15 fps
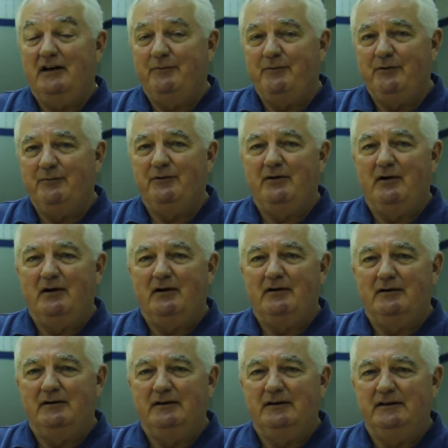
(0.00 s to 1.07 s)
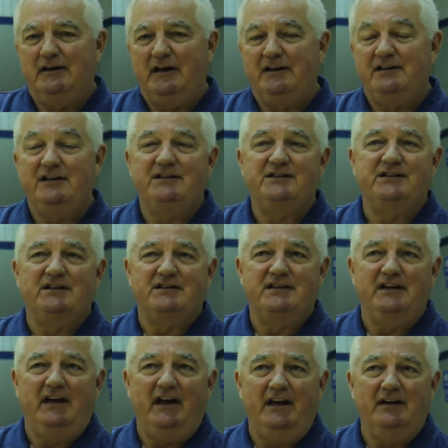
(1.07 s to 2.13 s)
I remember our
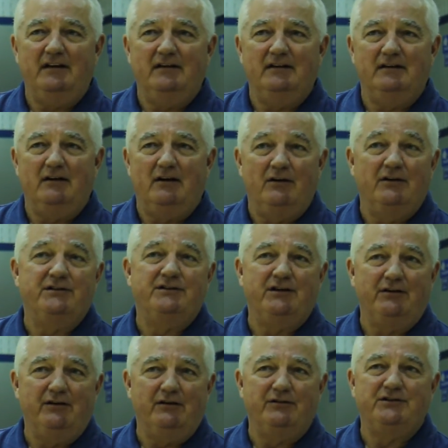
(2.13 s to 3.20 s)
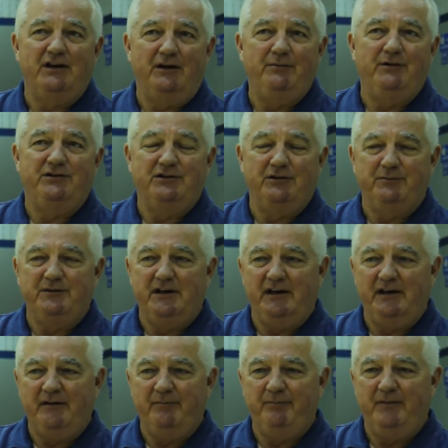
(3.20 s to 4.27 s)
1968 All Ontario Championship
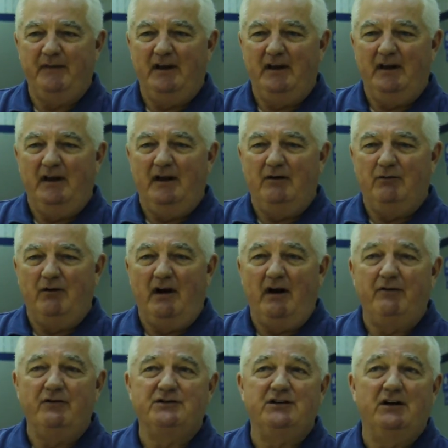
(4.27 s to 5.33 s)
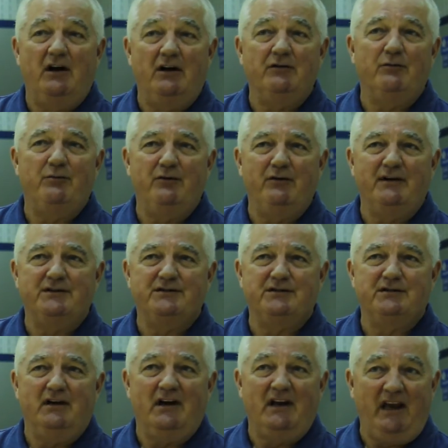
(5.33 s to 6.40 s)
team. We averaged 100 points
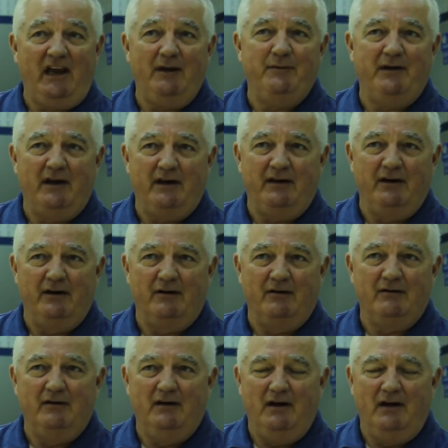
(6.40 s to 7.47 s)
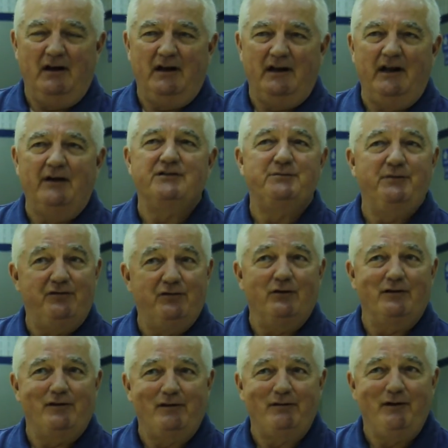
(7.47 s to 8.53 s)
a game that year, and that was before
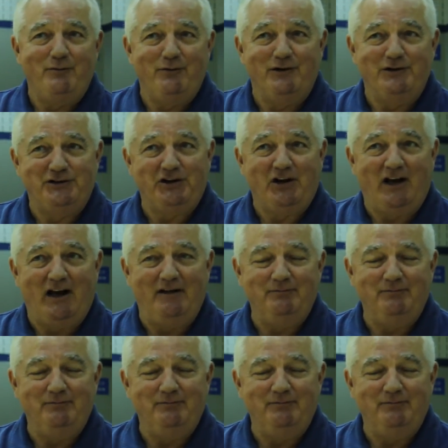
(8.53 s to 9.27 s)
the three point shot.